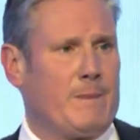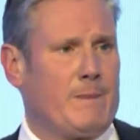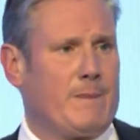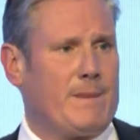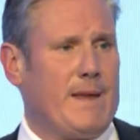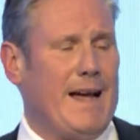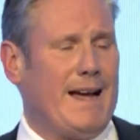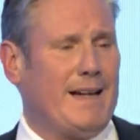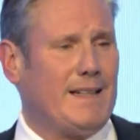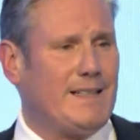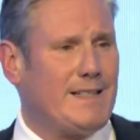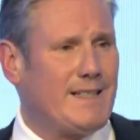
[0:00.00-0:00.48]

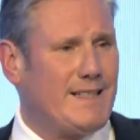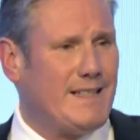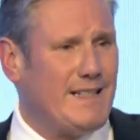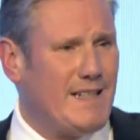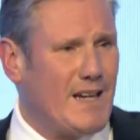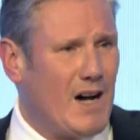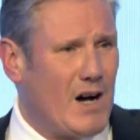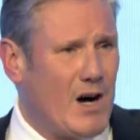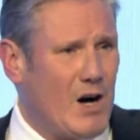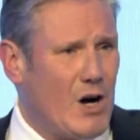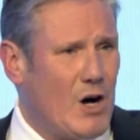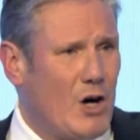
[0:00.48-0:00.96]
That's the
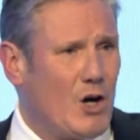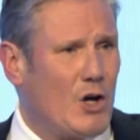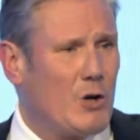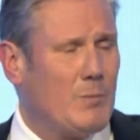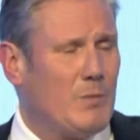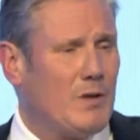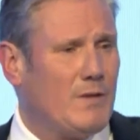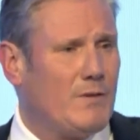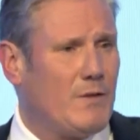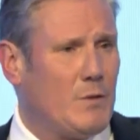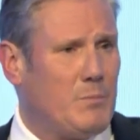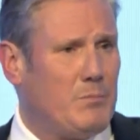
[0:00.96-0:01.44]

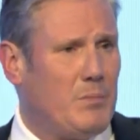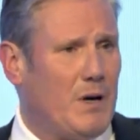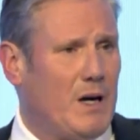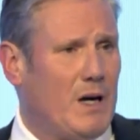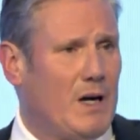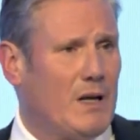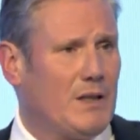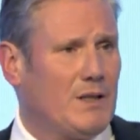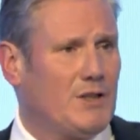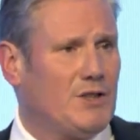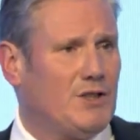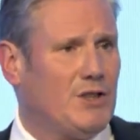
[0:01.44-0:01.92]
argument for
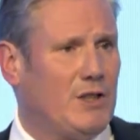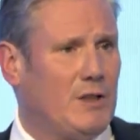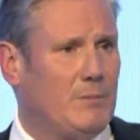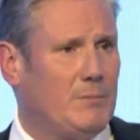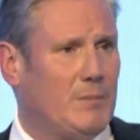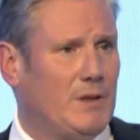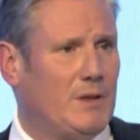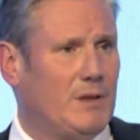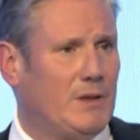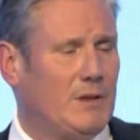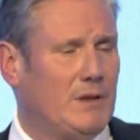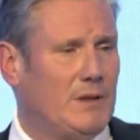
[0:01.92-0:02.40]
partnership.
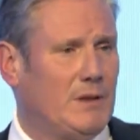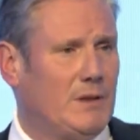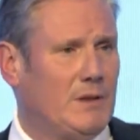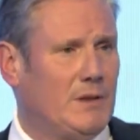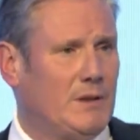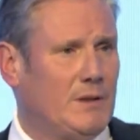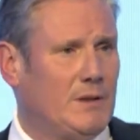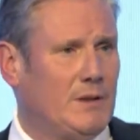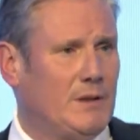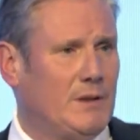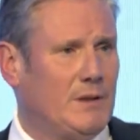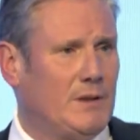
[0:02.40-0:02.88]

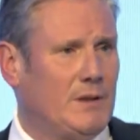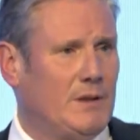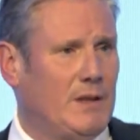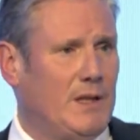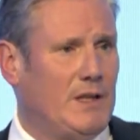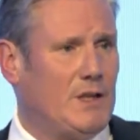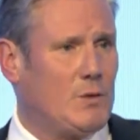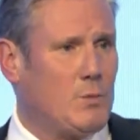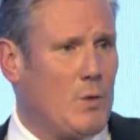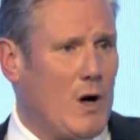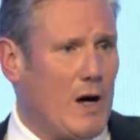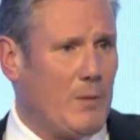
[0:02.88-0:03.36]

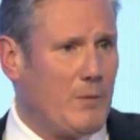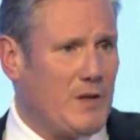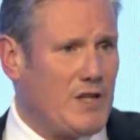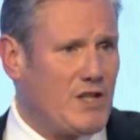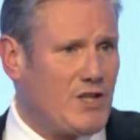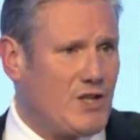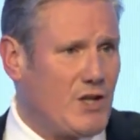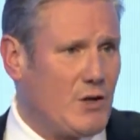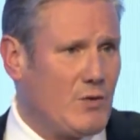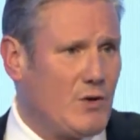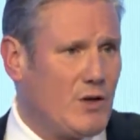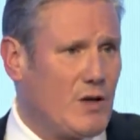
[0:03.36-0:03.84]
It's why we're
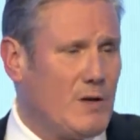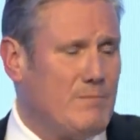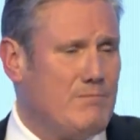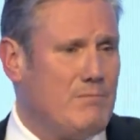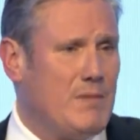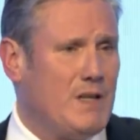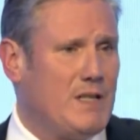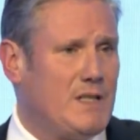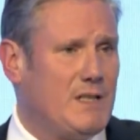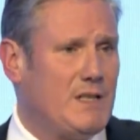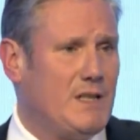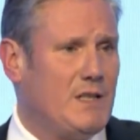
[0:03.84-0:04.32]
so
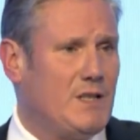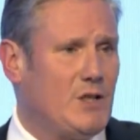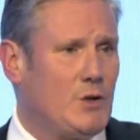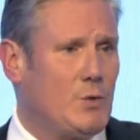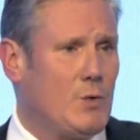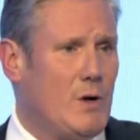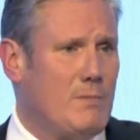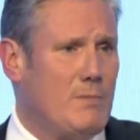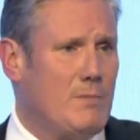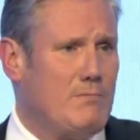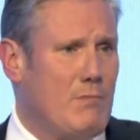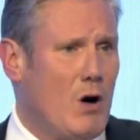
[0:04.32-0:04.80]
committed to
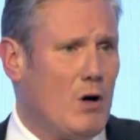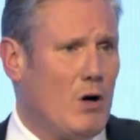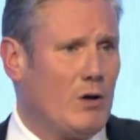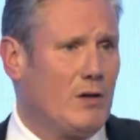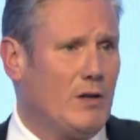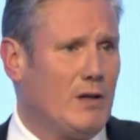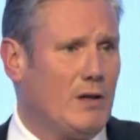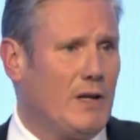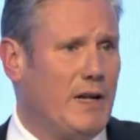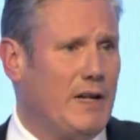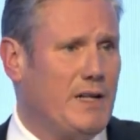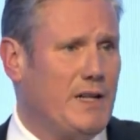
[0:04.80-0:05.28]
a
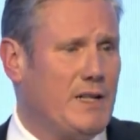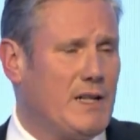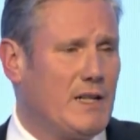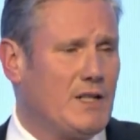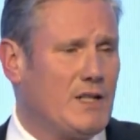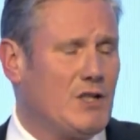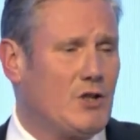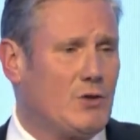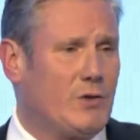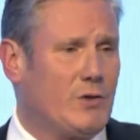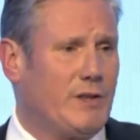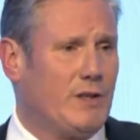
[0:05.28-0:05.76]
modern
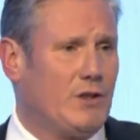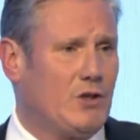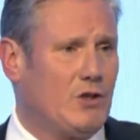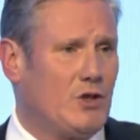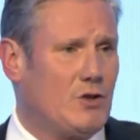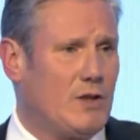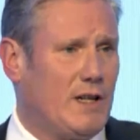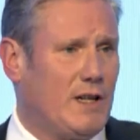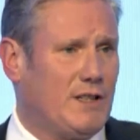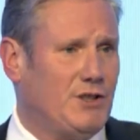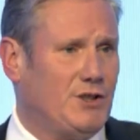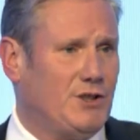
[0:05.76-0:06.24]
industrial
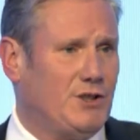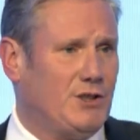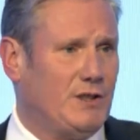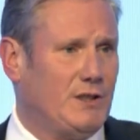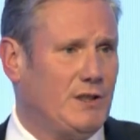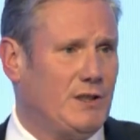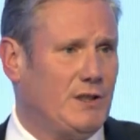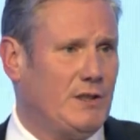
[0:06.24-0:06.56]
strategy.